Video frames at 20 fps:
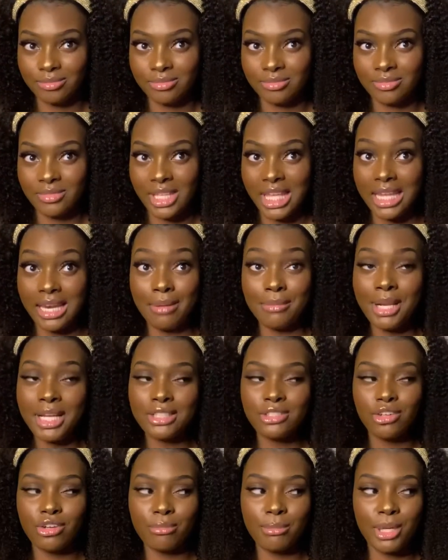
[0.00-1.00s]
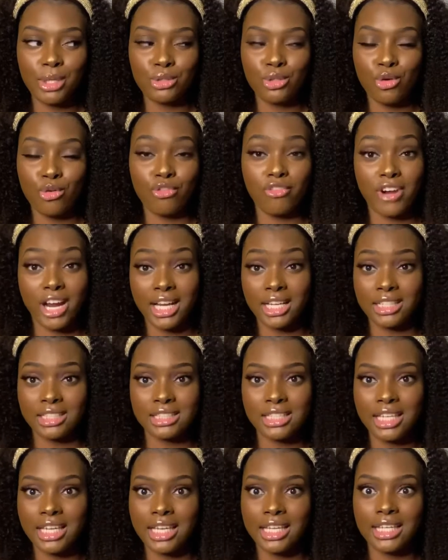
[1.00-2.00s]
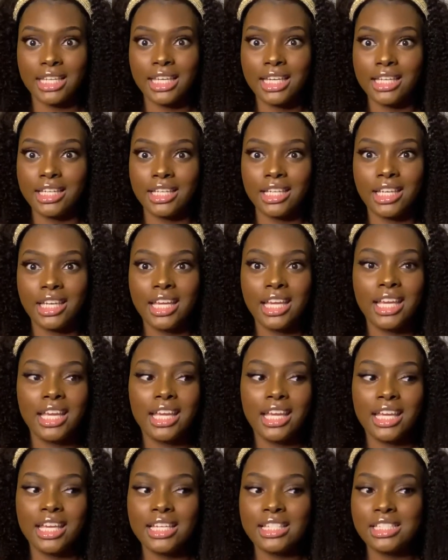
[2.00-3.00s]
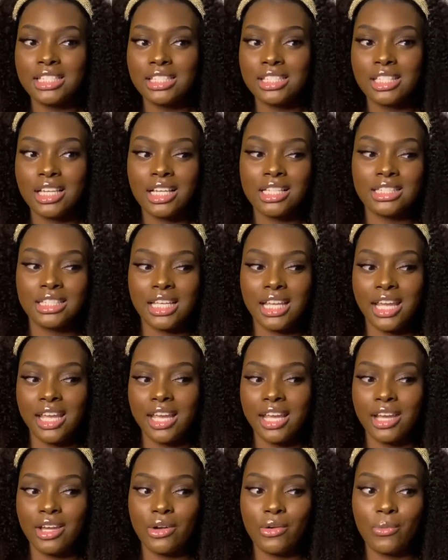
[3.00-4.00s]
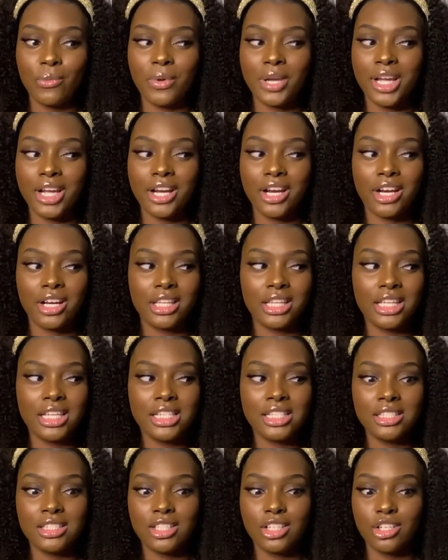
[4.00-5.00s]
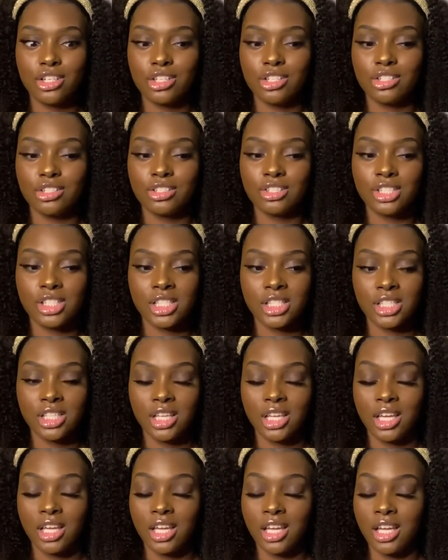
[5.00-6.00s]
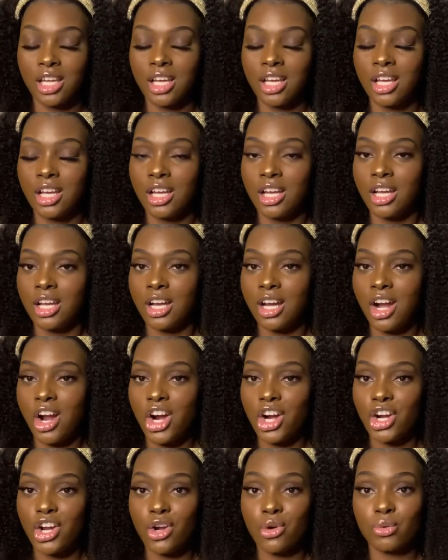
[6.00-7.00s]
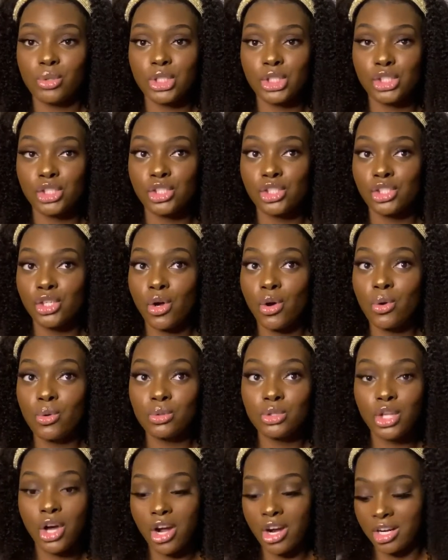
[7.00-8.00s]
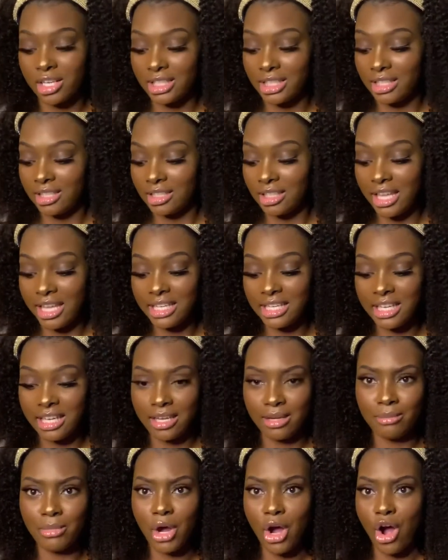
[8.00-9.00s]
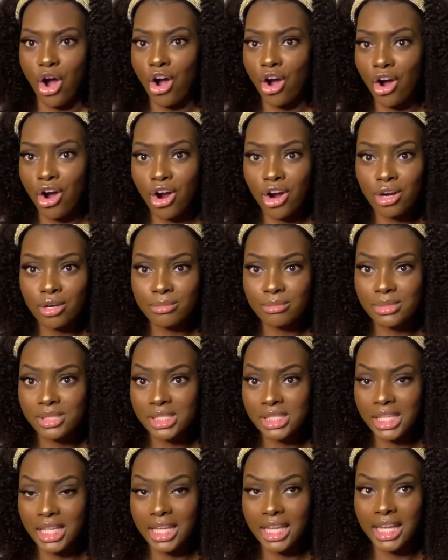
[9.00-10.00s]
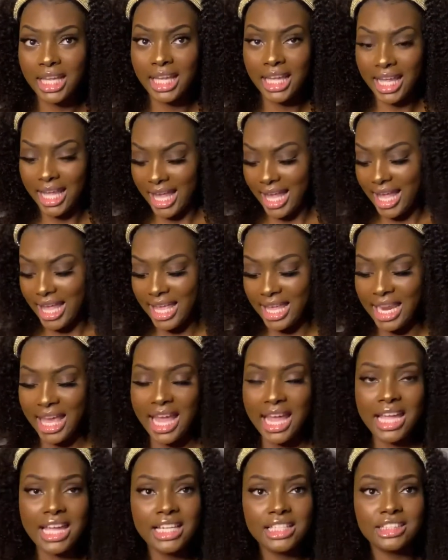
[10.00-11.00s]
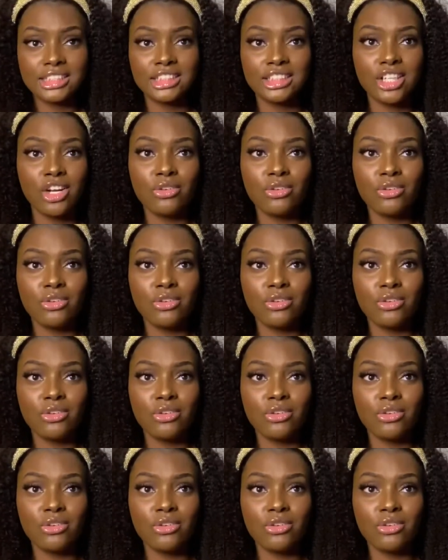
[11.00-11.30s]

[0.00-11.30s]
And I'm not talking about no regular tan. Like, it's a tan where these girls are going so dark, they damn arms and hands don't